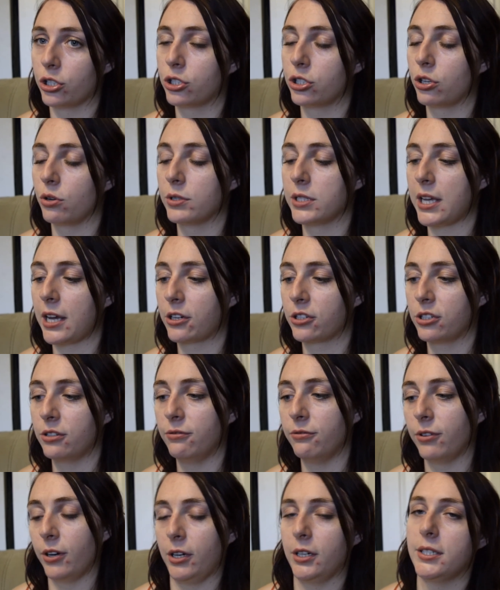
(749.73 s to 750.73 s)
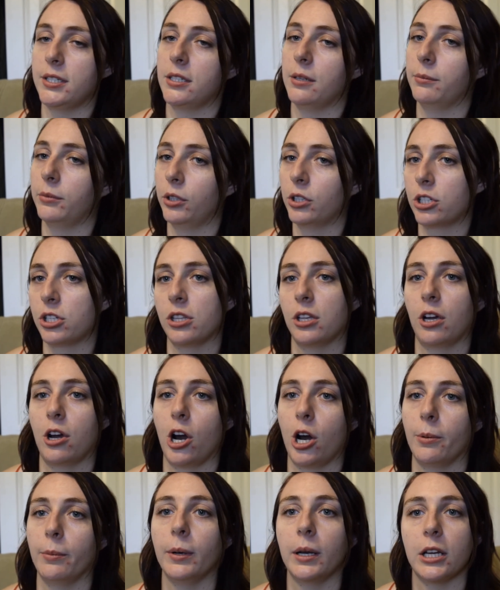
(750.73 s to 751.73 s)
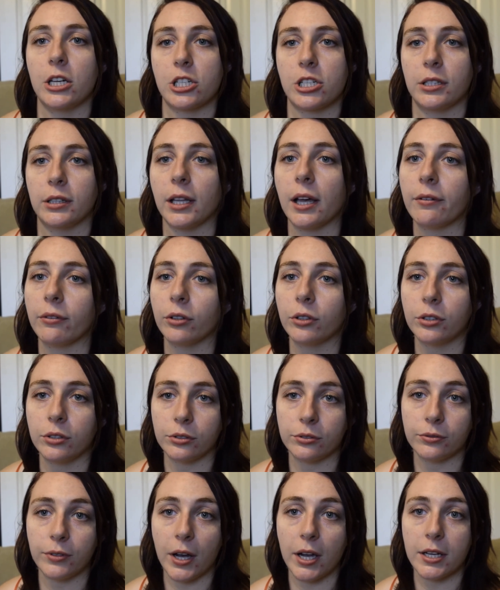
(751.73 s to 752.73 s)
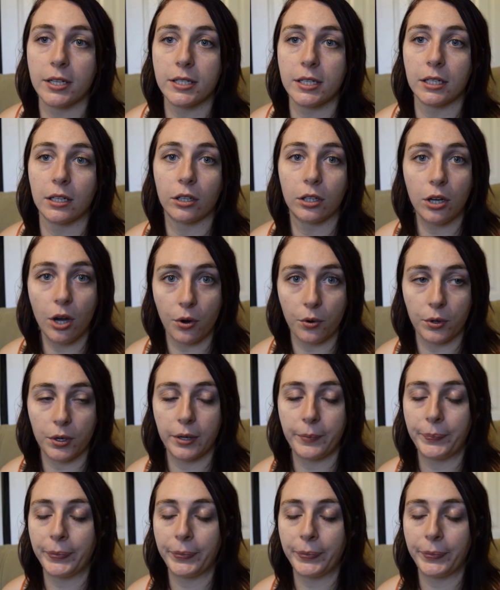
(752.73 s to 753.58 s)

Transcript: So it's actually very similar to the carbonation level you'd find in a Coke.